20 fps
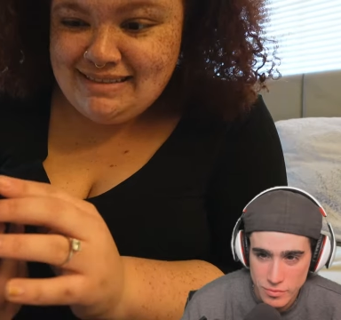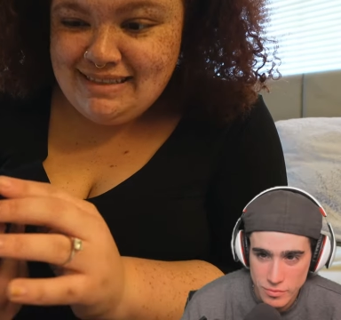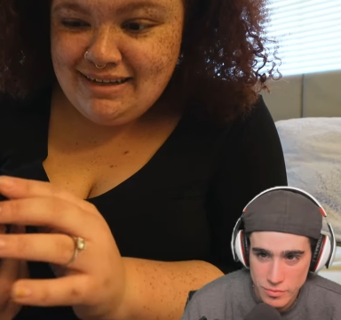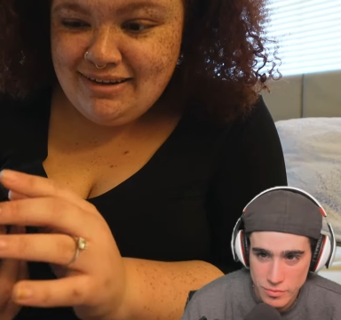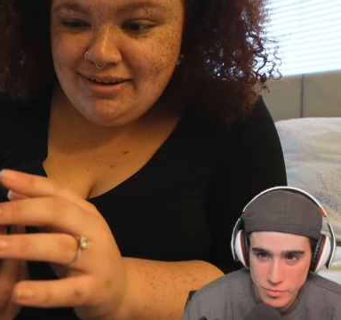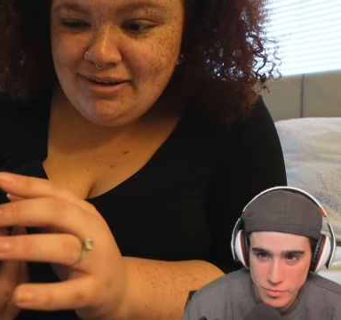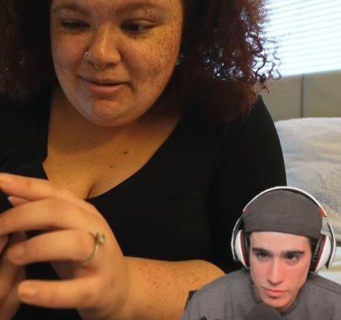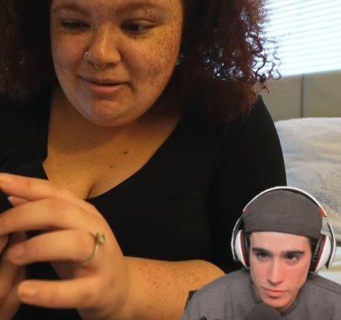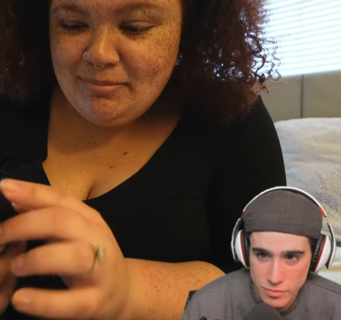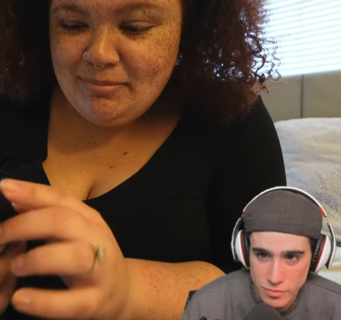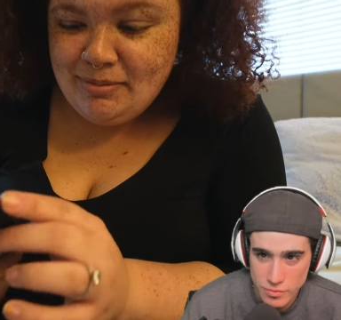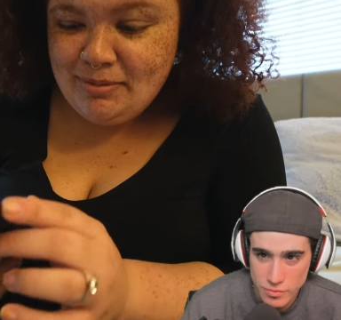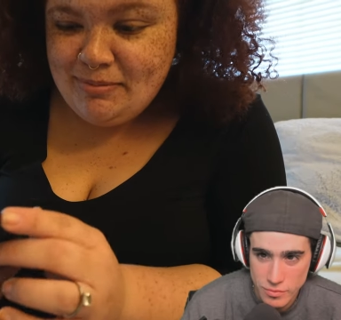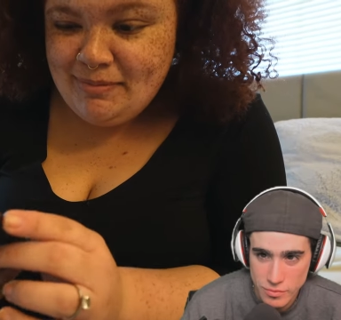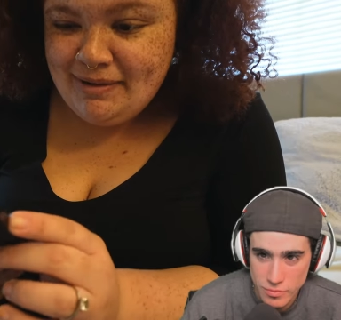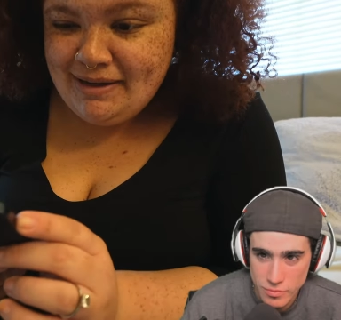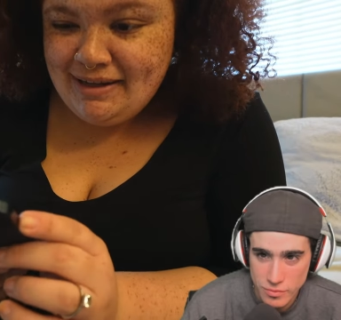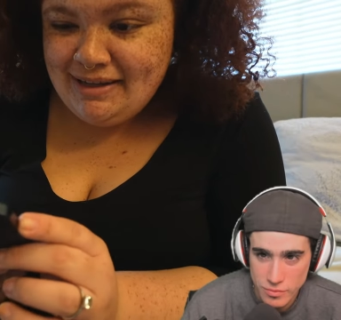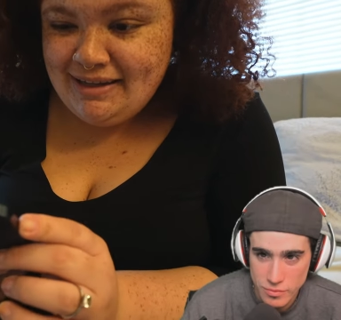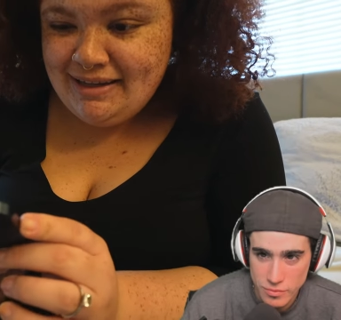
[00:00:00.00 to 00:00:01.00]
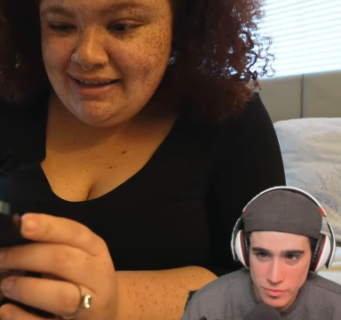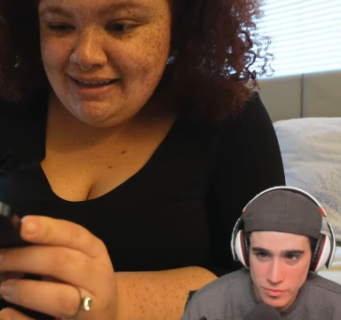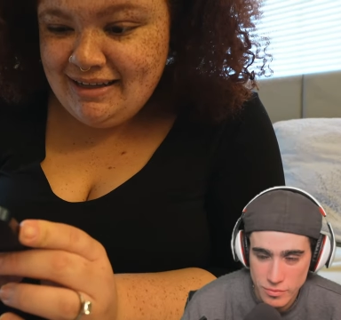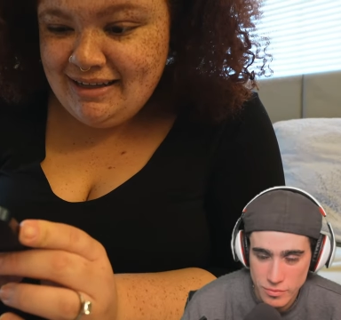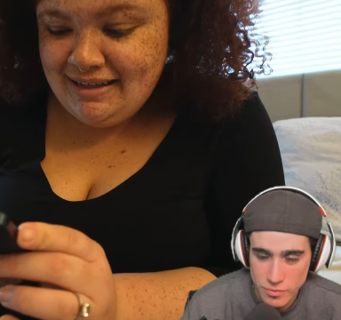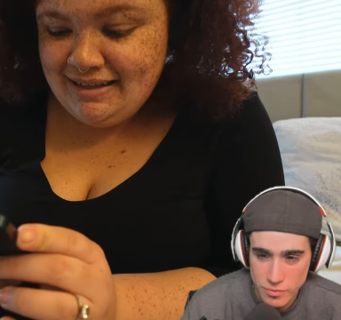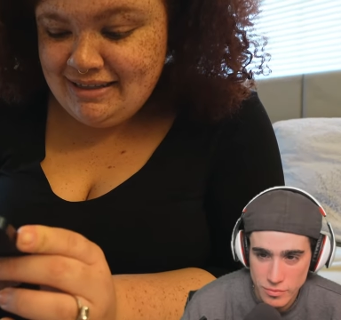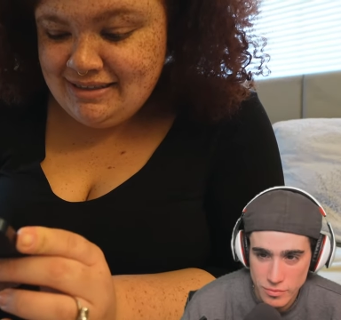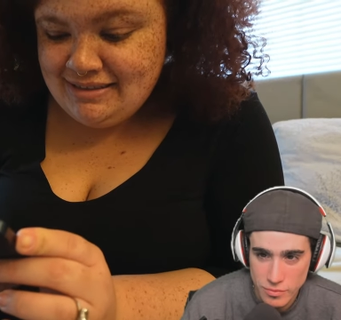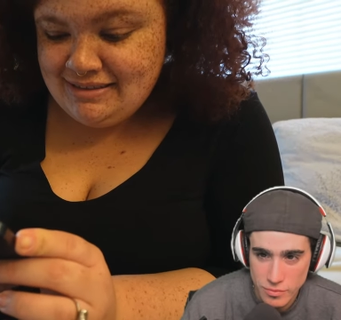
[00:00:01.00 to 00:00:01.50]
Speaker 1: it up. Oh my
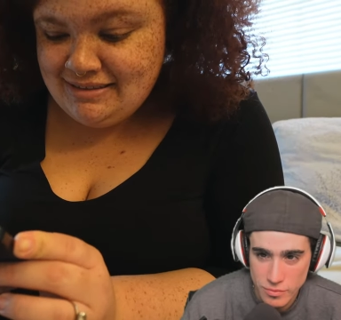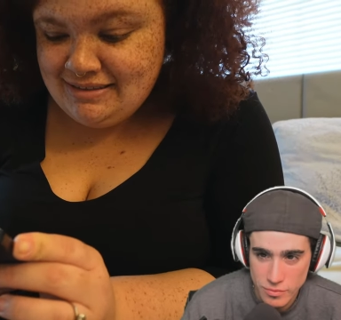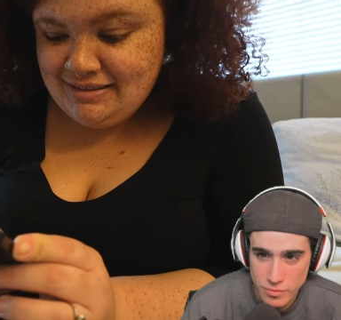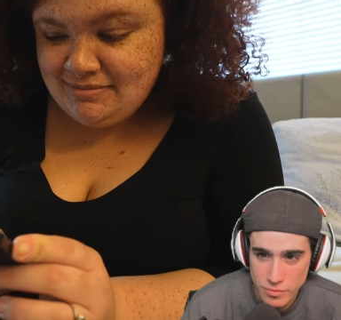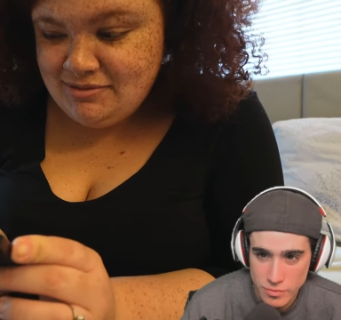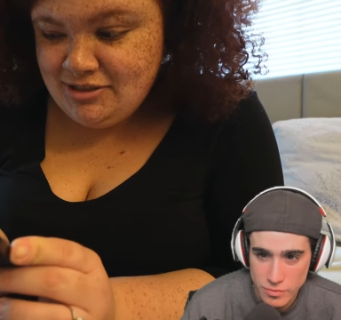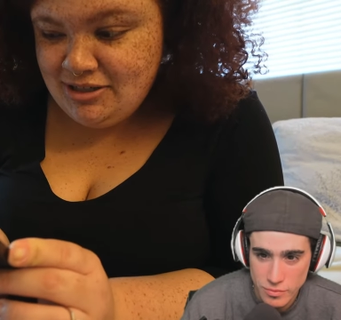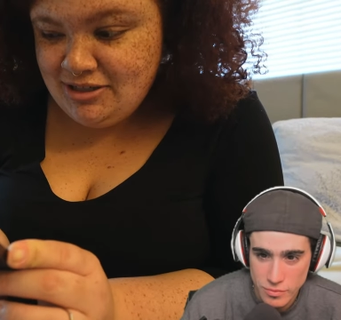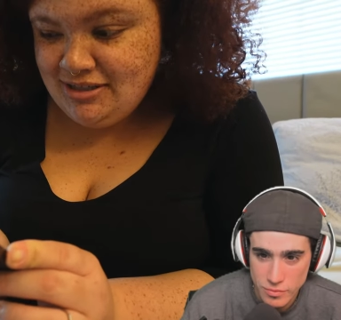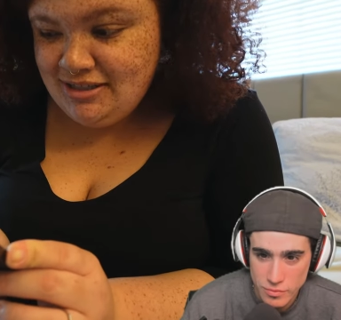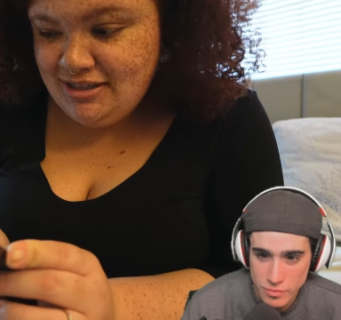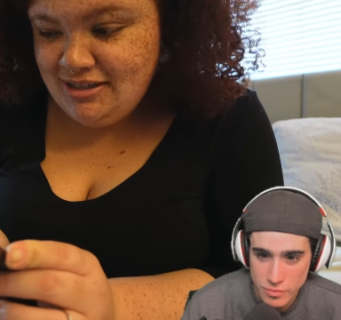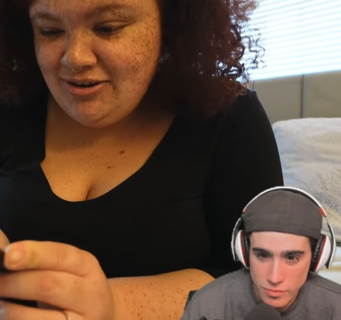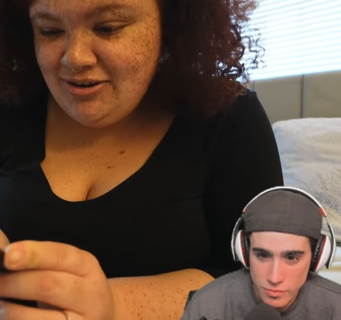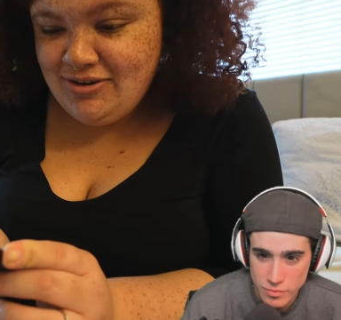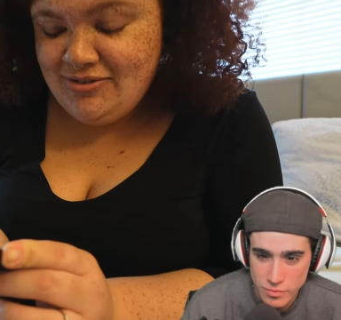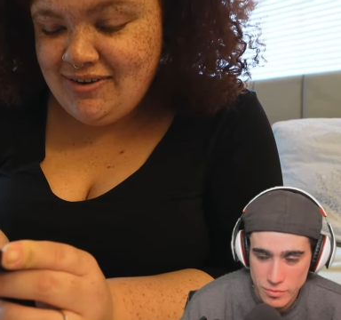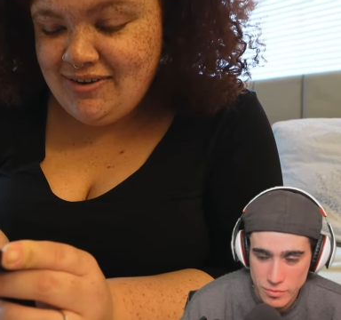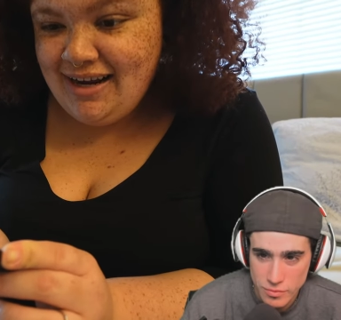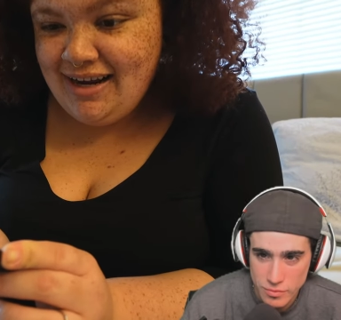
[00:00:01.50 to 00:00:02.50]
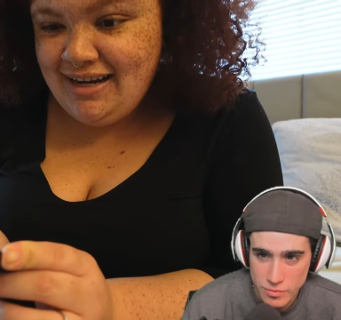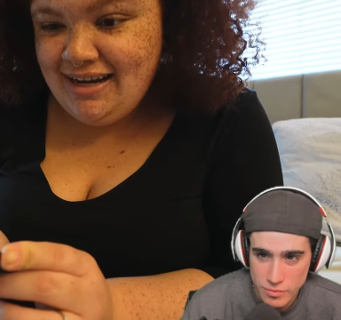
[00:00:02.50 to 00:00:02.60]
gosh, I'm turning it on right